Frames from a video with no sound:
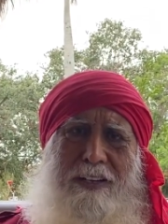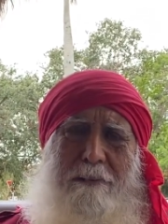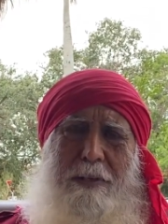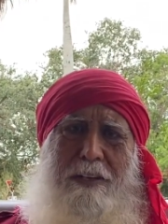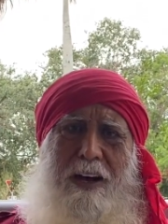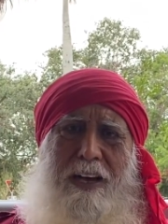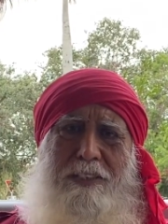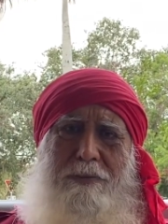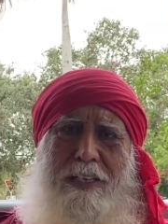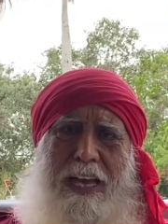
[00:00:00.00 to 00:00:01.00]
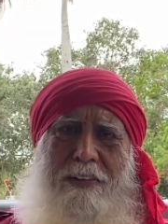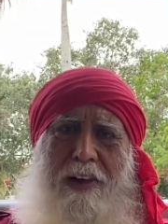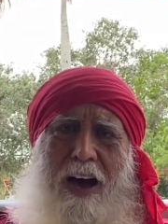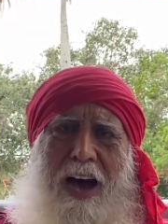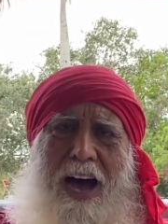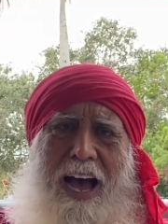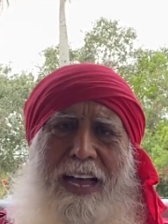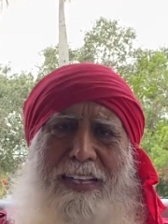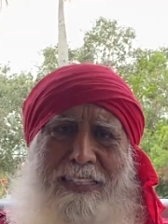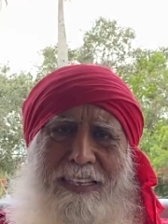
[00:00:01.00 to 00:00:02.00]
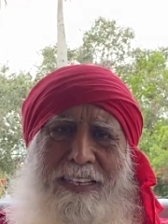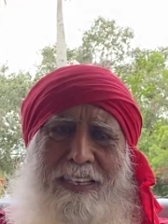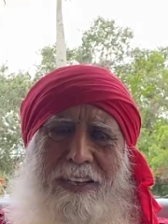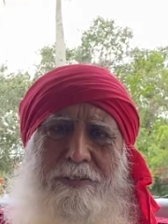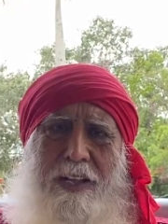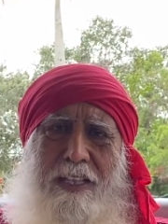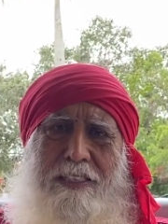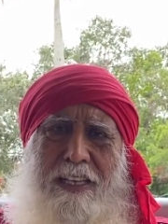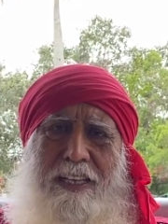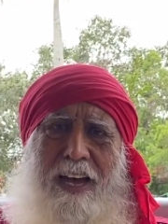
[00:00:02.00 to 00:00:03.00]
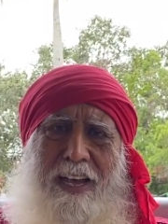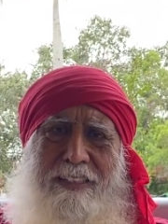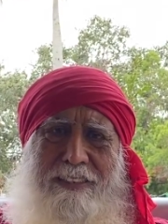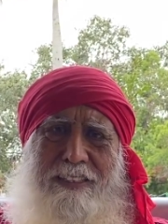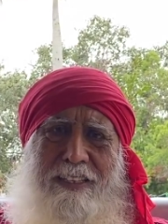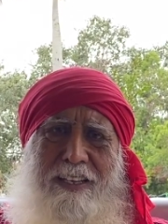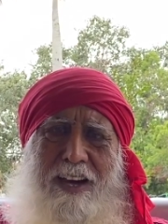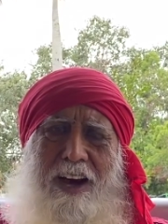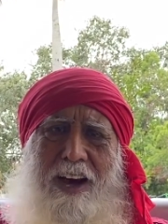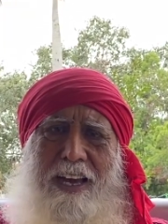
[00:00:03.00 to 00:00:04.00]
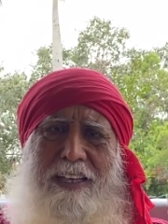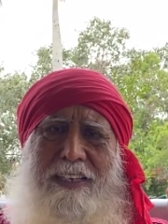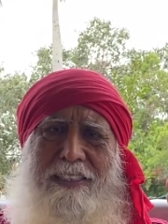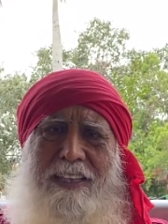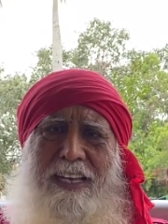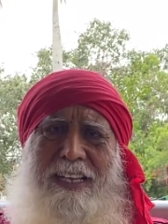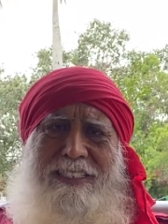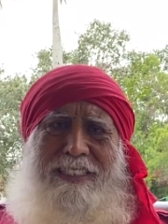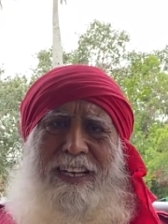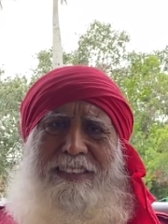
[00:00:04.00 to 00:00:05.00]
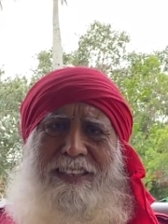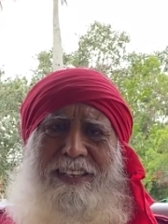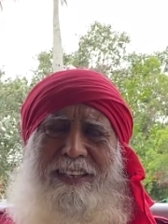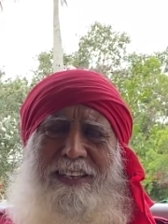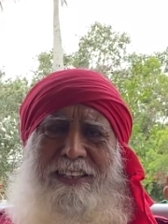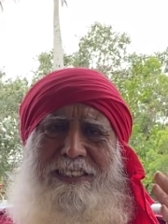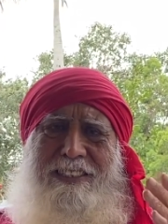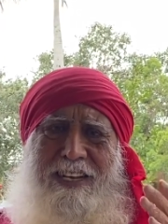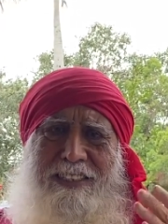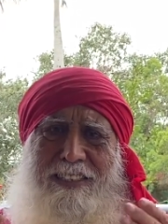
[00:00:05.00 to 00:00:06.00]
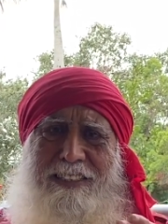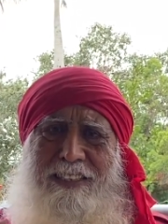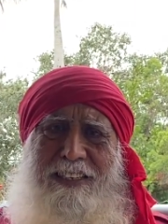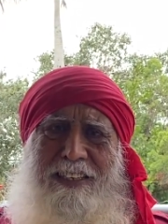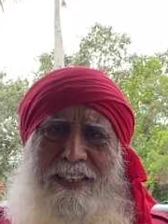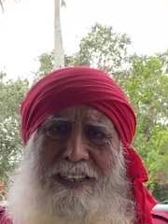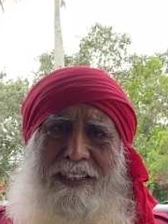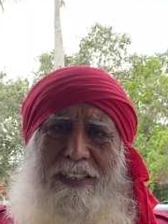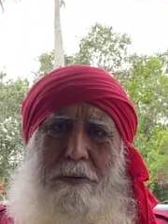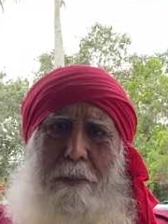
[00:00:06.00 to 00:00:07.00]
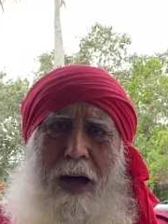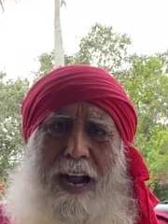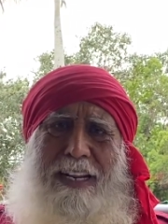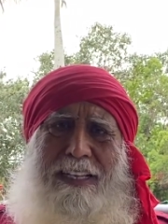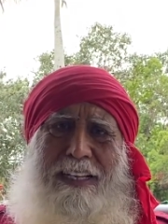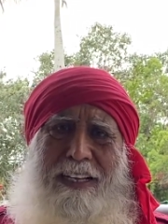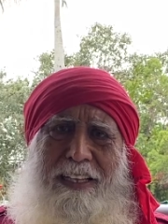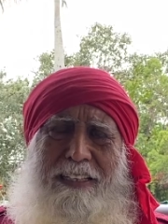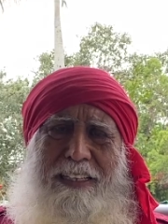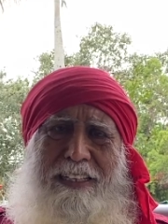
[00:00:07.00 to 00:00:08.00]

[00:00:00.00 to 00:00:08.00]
Because we have eye. There are three eyes. Eye is an instinct. Instinct is body. This